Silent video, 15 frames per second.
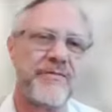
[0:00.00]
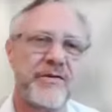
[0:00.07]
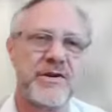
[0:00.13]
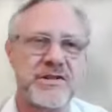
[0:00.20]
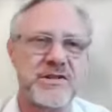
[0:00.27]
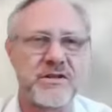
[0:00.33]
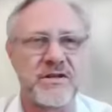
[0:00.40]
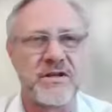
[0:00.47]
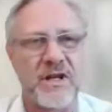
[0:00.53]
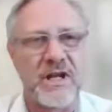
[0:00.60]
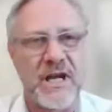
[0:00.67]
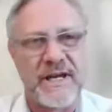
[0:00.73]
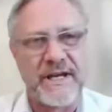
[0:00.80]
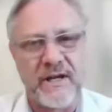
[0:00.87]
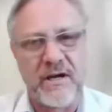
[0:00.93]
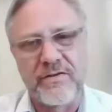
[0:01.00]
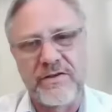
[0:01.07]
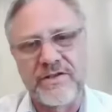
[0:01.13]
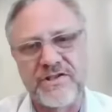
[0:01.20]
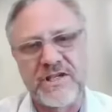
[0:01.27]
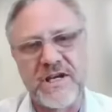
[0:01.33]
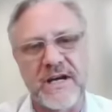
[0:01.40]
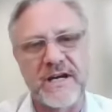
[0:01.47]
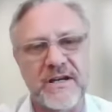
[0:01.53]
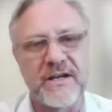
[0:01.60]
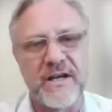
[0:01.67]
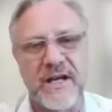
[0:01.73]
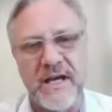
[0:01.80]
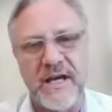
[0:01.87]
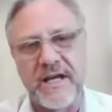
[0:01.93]
difference in the lady on the
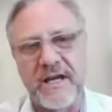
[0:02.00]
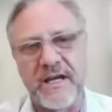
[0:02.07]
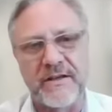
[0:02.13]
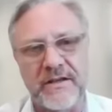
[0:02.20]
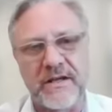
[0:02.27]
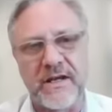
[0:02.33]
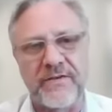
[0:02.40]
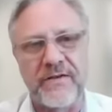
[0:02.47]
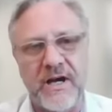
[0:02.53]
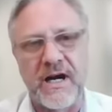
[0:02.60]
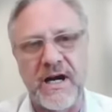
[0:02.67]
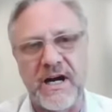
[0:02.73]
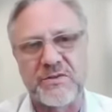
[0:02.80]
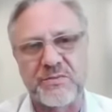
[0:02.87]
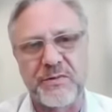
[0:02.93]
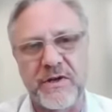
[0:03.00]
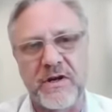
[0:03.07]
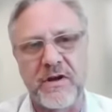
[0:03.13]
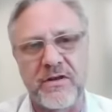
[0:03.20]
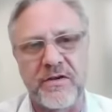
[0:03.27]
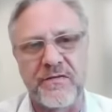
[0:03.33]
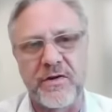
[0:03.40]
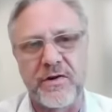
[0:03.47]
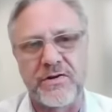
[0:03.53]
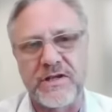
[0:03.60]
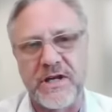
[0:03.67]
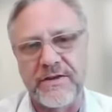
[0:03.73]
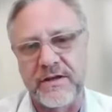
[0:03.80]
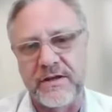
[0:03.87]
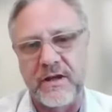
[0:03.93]
second day and the hospital on the first
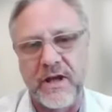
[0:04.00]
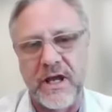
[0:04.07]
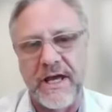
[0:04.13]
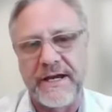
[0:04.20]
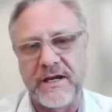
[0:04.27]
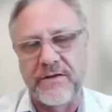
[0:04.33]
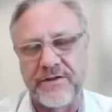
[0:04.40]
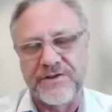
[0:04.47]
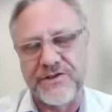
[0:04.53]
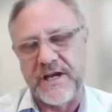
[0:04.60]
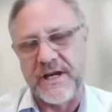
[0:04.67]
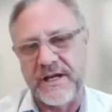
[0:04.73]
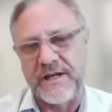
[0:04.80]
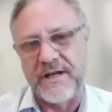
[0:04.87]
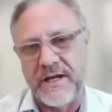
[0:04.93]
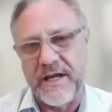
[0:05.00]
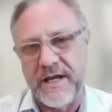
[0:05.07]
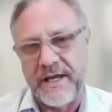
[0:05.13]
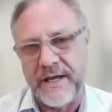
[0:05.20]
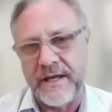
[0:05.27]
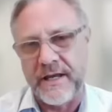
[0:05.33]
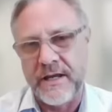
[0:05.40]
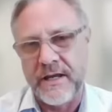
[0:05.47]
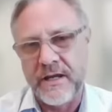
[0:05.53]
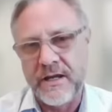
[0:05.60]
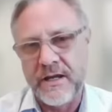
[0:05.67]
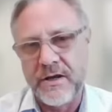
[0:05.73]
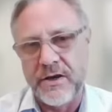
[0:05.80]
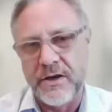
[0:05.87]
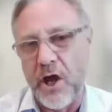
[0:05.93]
day? Did the lady on the second day
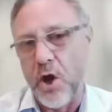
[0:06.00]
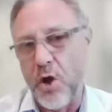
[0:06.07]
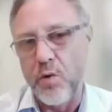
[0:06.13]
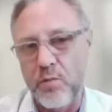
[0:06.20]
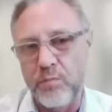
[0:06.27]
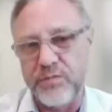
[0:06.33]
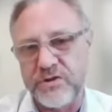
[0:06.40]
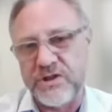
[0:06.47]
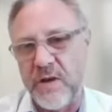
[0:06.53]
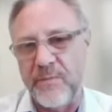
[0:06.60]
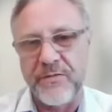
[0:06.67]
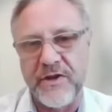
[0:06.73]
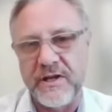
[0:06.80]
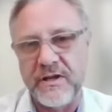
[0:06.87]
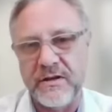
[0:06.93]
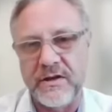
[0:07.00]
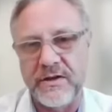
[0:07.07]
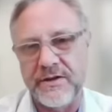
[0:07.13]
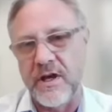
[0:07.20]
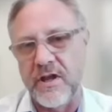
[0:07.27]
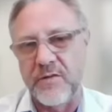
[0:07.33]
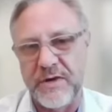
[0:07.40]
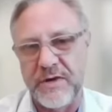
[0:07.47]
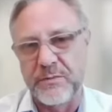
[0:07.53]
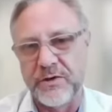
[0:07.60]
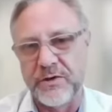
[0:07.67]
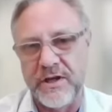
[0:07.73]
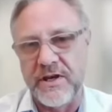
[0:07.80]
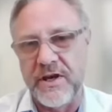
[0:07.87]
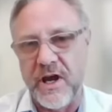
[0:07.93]
know something that the other people
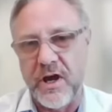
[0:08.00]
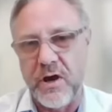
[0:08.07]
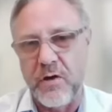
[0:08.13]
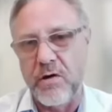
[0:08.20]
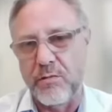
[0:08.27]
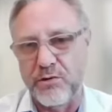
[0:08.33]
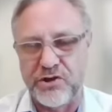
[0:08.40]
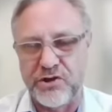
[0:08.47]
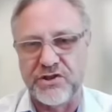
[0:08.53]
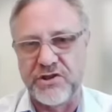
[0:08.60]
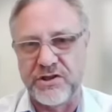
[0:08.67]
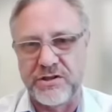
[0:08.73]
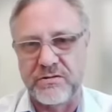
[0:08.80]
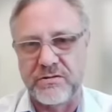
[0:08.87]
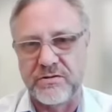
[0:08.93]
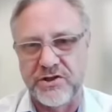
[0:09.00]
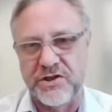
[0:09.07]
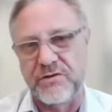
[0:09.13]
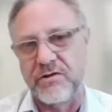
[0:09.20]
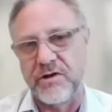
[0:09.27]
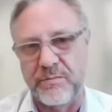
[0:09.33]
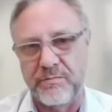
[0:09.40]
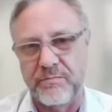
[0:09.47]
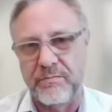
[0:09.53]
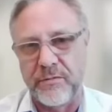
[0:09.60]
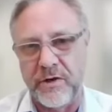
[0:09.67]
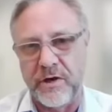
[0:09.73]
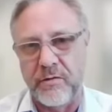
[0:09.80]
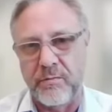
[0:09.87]
didn't know, or was she just generally,